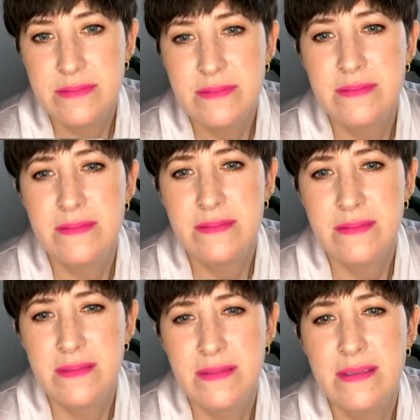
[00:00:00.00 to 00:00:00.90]

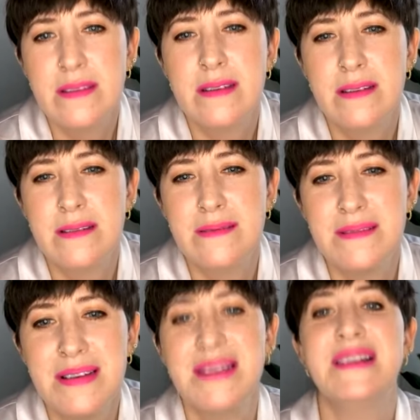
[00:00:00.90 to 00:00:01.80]

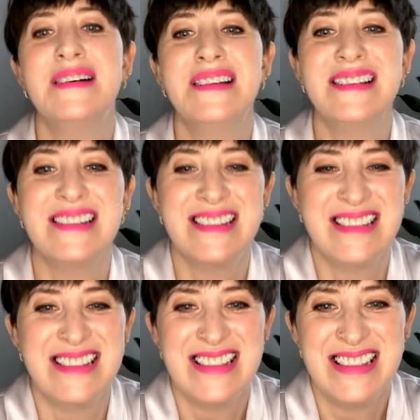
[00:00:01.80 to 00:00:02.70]

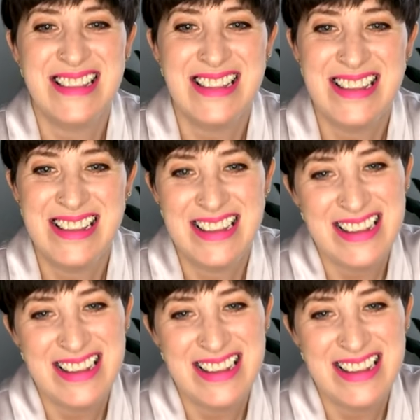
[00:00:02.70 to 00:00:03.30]
No words are spoken by the person on screen.